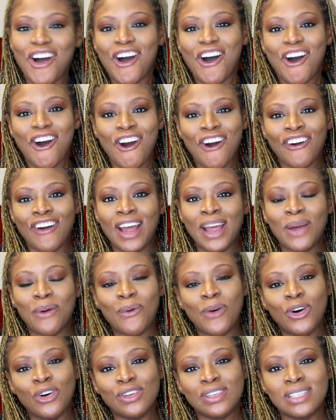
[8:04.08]
All right,
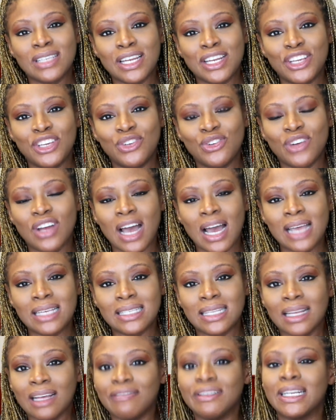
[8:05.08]
well, sending you
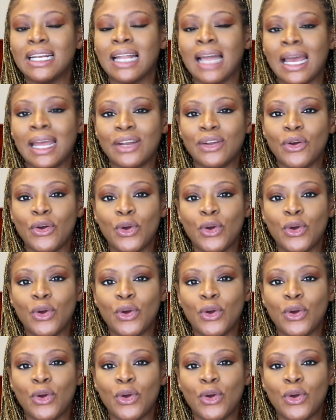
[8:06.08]
guys love and light.